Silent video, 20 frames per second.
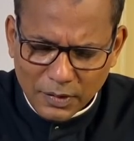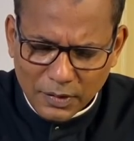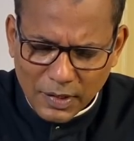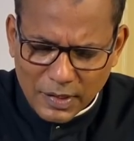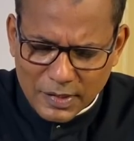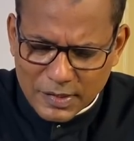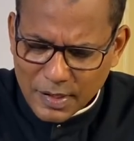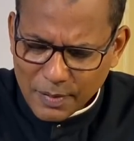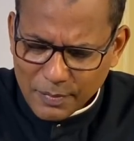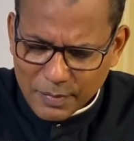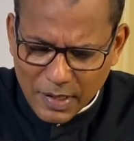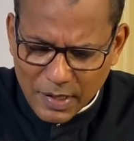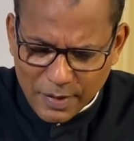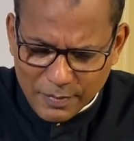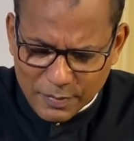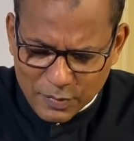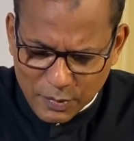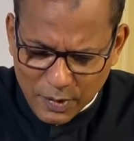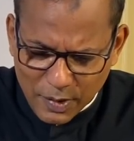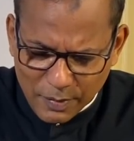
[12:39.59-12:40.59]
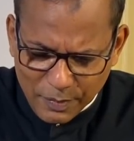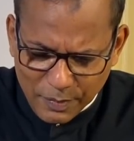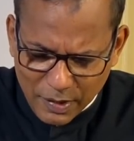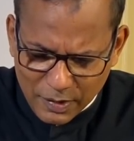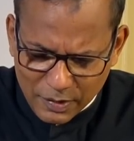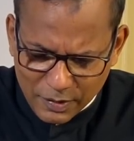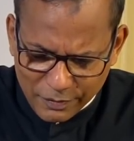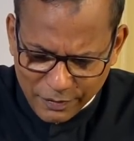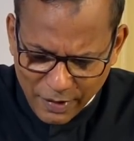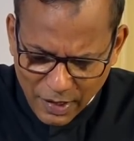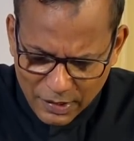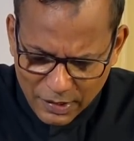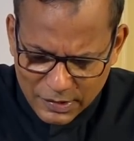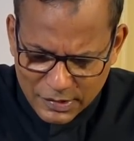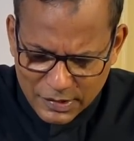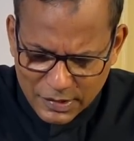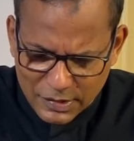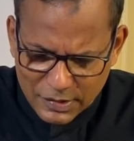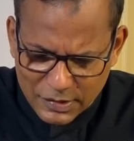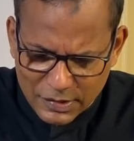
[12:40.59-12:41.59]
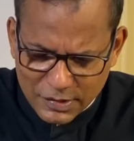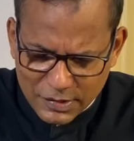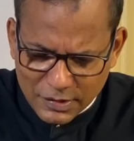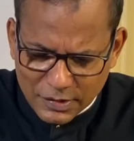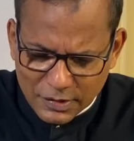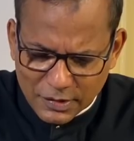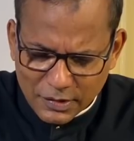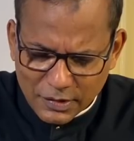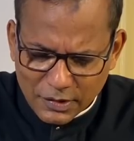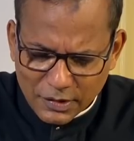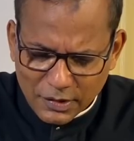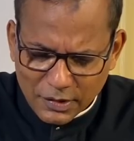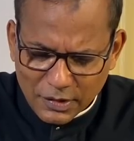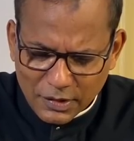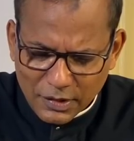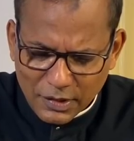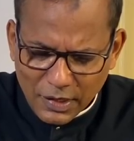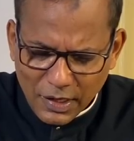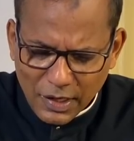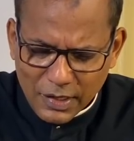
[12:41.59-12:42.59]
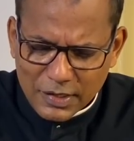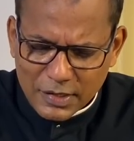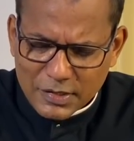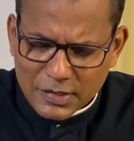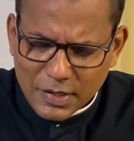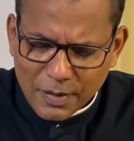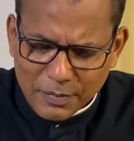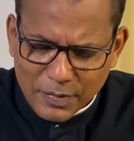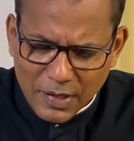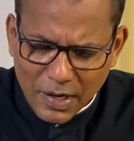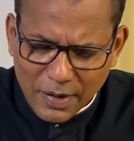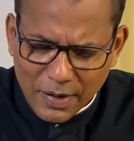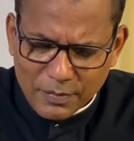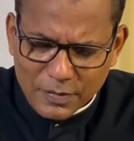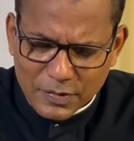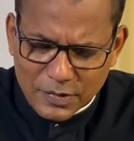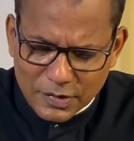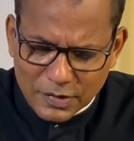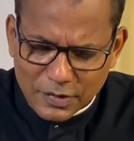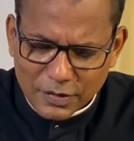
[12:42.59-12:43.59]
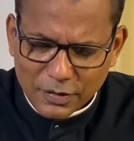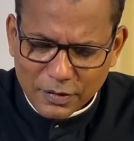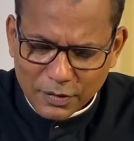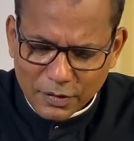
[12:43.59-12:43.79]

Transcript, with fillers: At sometimes we have been the Pharisees, and at sometimes